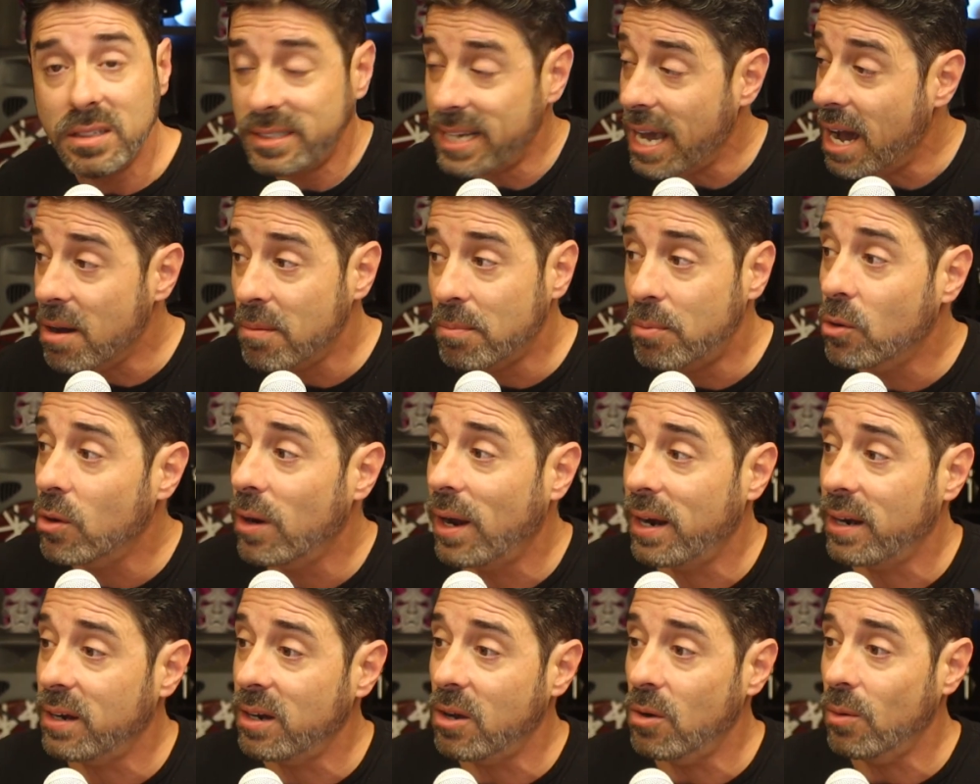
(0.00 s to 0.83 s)
downpour
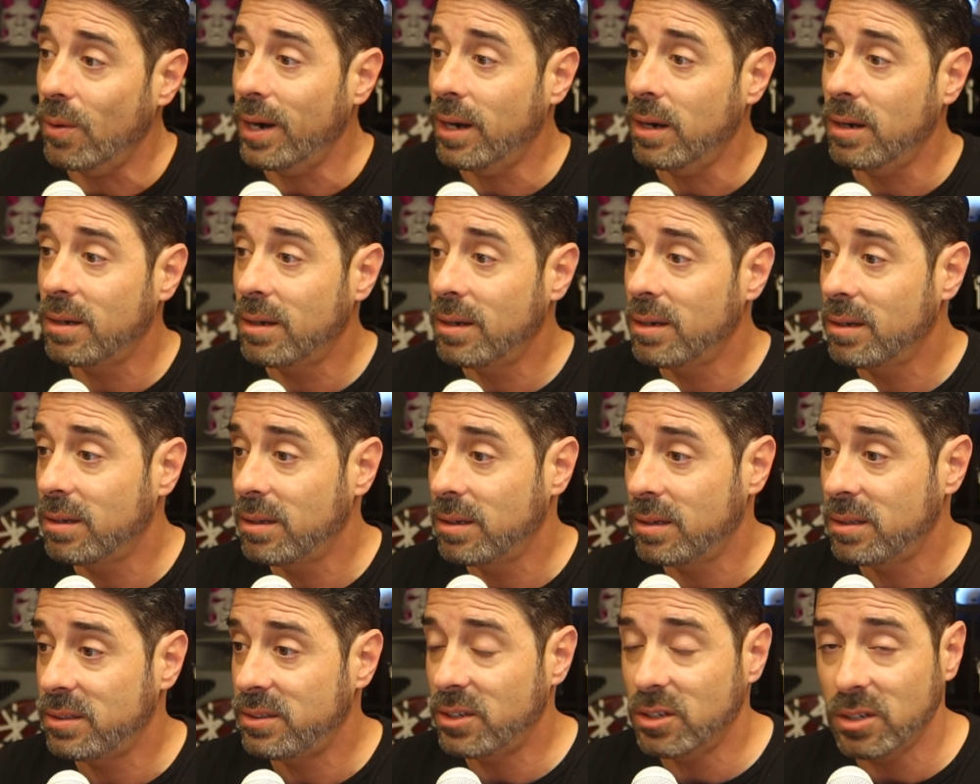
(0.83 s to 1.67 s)
out of nowhere.
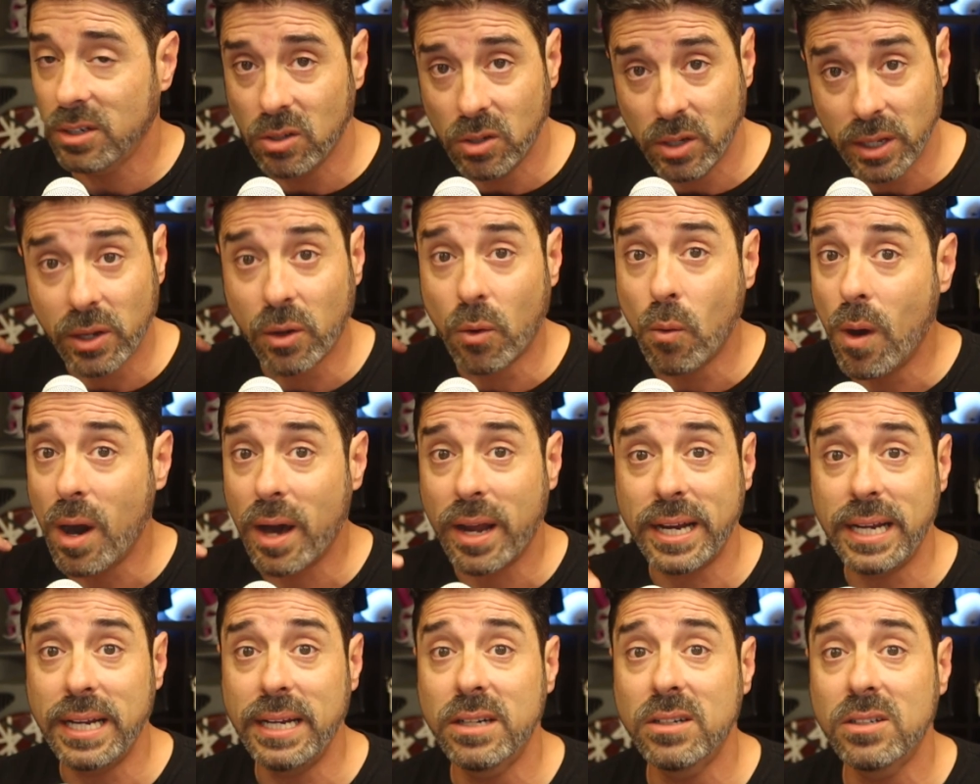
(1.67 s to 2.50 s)
Their little
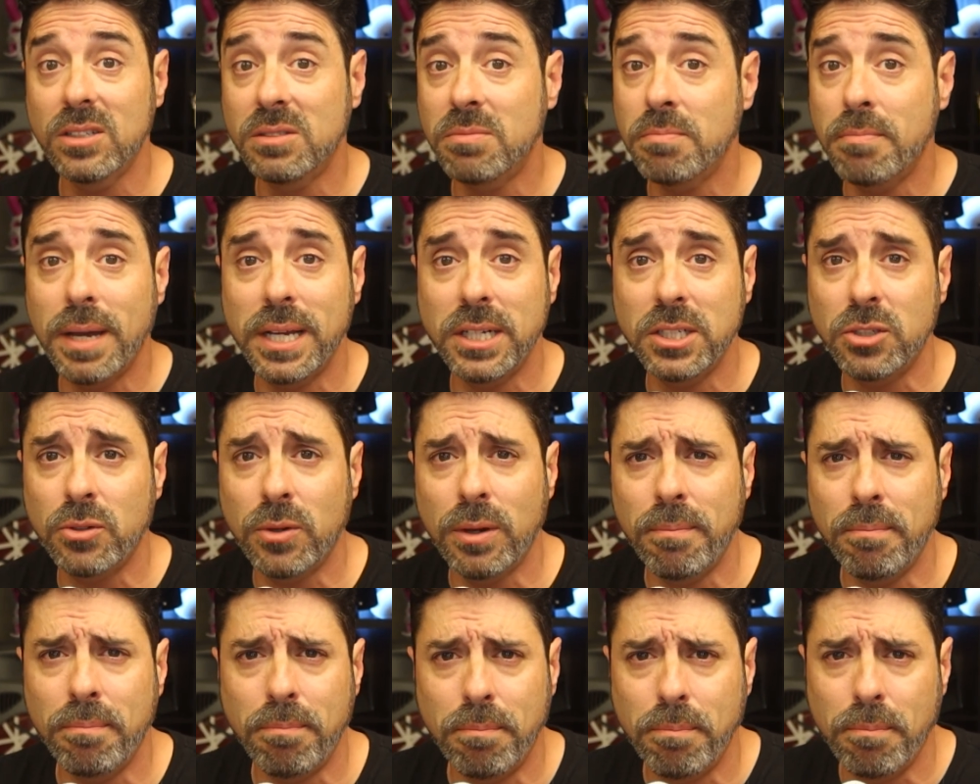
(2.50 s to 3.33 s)
iguana ears
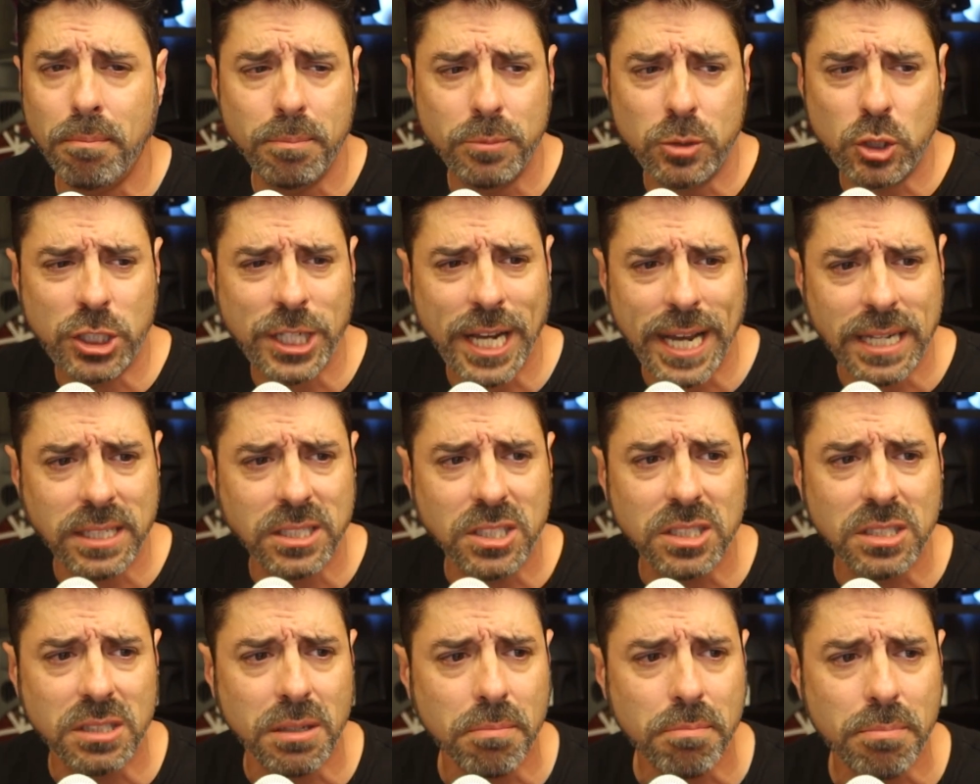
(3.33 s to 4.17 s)
measuring
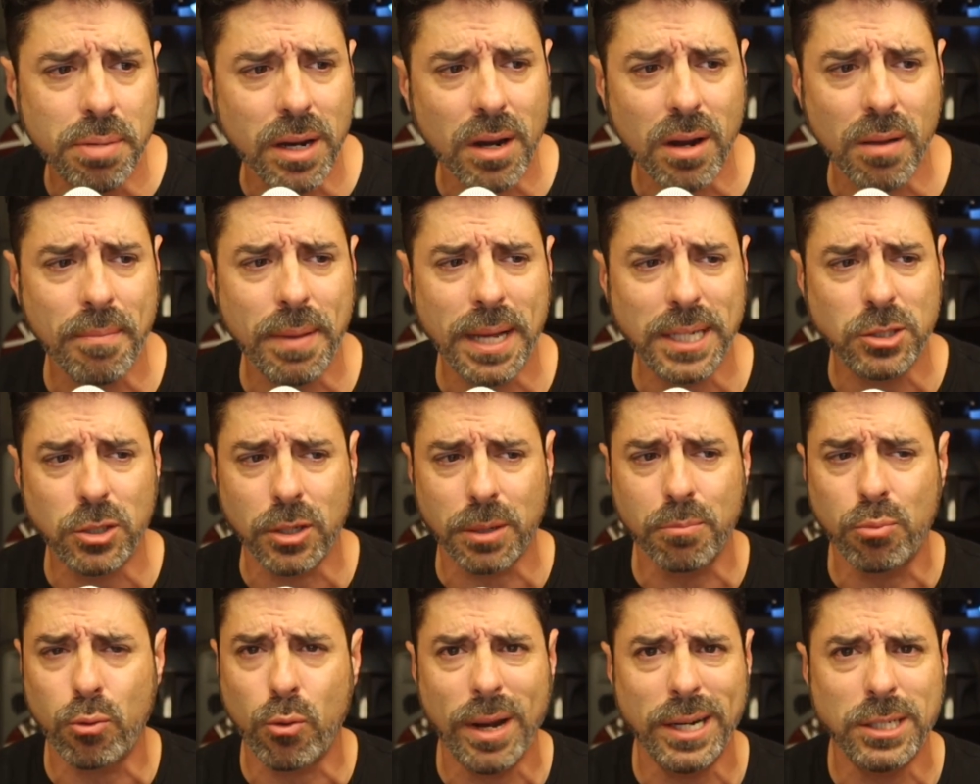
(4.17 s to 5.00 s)
changes in
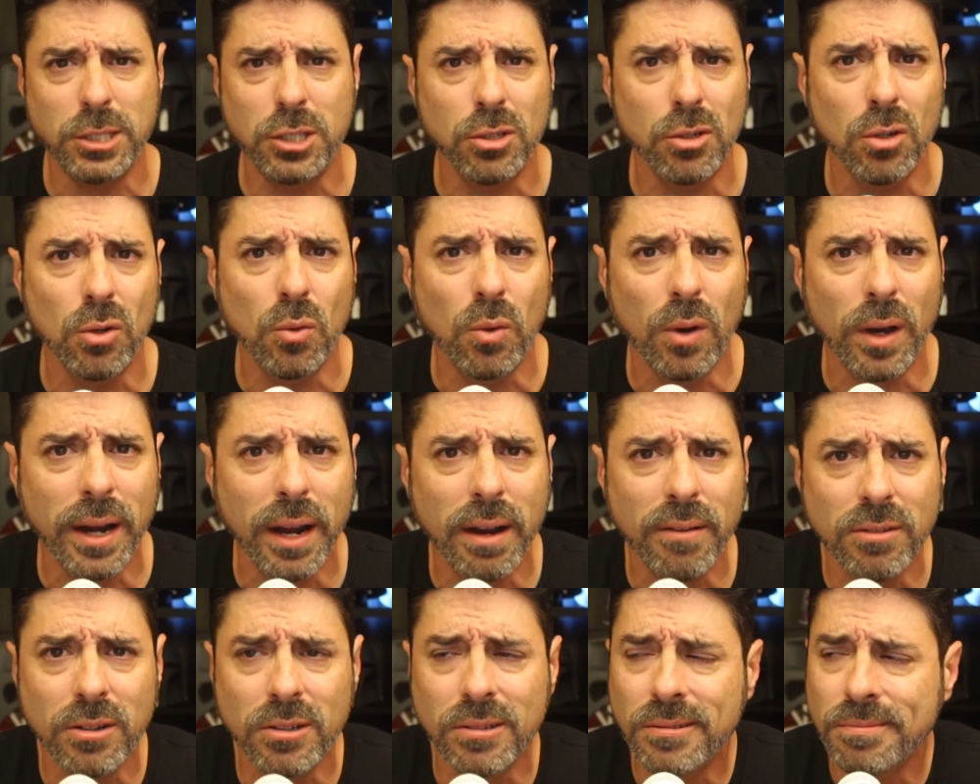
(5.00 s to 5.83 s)
barometric pressure or
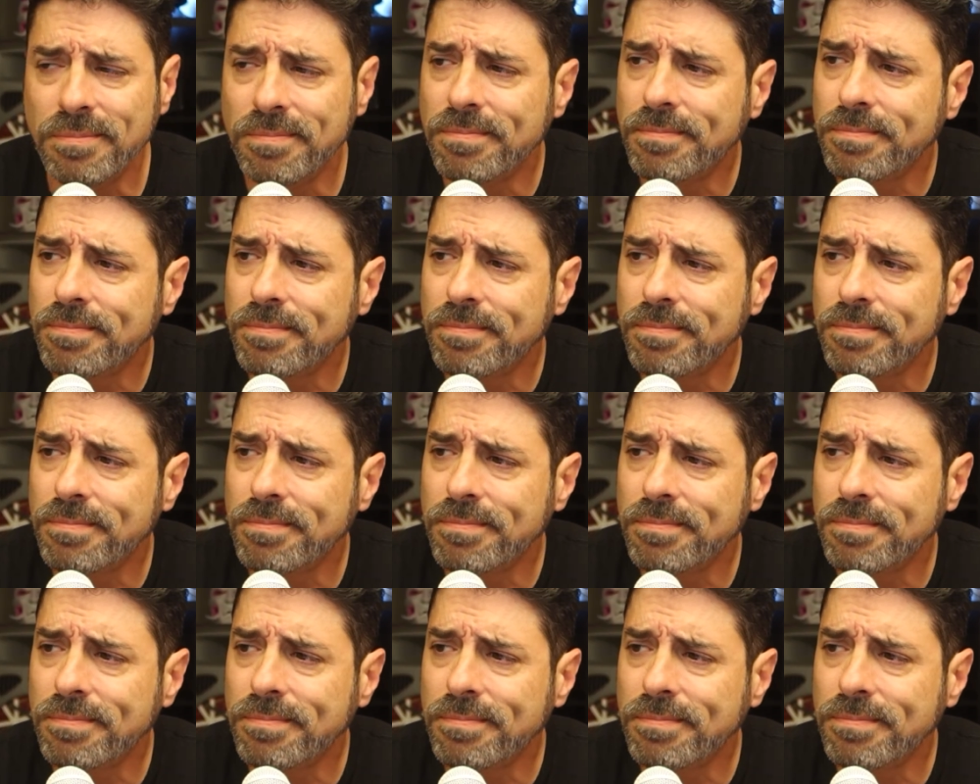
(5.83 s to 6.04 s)
whatever.